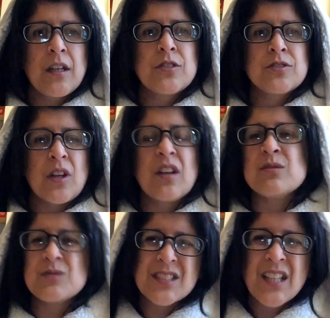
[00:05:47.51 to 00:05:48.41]

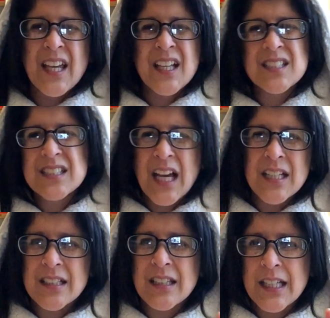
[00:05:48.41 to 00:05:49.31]
So 6
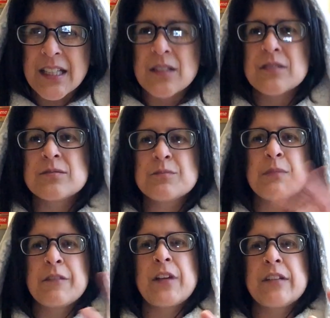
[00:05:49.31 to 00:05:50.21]
kind of thing.
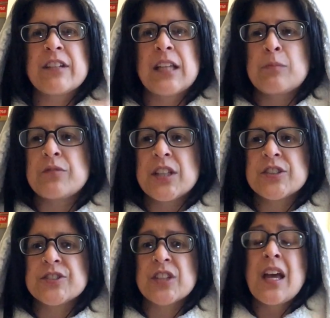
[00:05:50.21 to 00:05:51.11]
My favourite
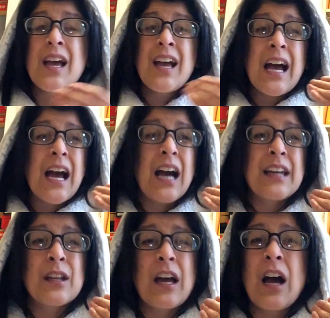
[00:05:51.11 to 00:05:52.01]
collaborations,
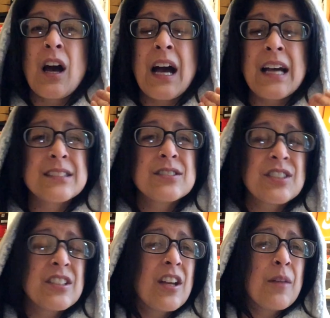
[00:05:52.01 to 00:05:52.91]
and
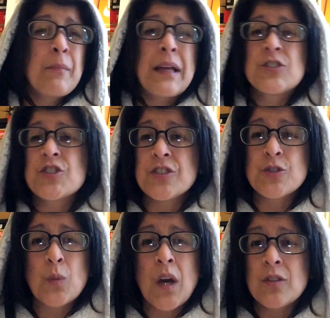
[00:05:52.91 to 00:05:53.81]
a mention
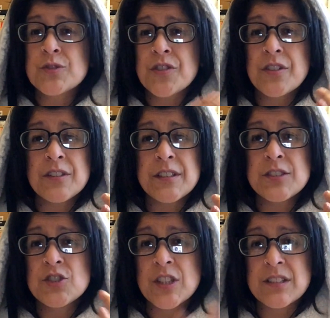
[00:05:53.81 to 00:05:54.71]
as well to the
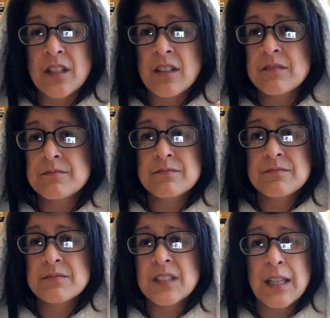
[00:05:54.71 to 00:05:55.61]
Jizza
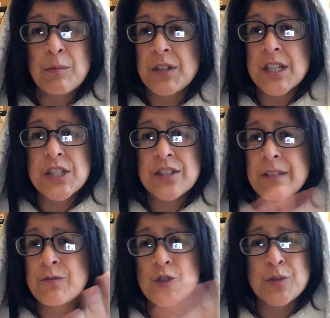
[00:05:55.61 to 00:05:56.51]
collaboration
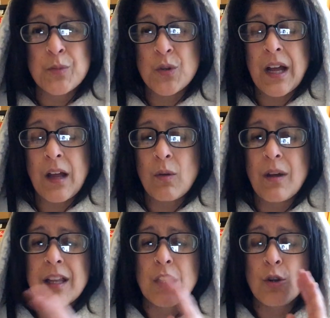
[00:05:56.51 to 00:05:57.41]
they've just brought out.
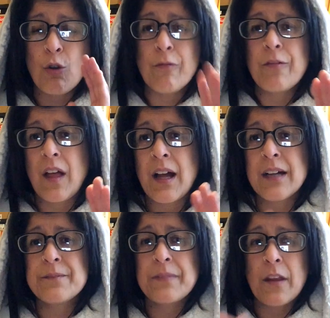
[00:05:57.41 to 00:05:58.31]
I love
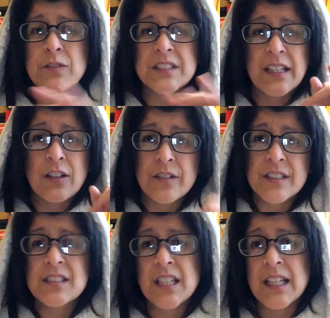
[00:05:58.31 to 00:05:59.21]
that. Obviously I got
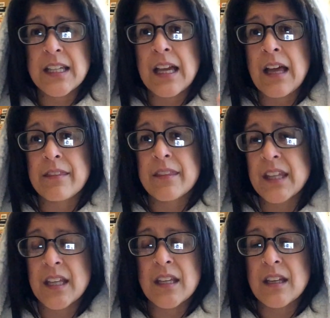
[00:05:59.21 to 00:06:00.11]
the tee and
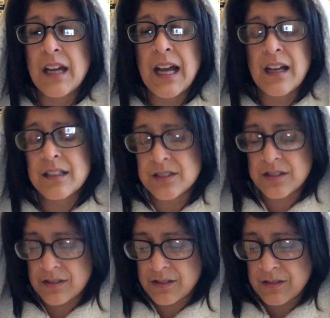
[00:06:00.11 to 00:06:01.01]
the
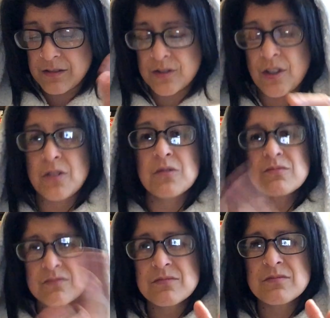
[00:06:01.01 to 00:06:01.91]
hat, so
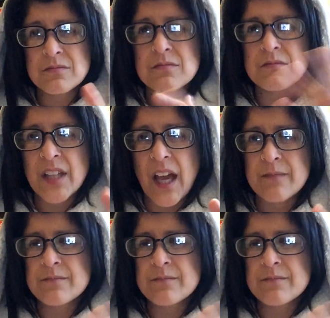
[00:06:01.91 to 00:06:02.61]
yeah,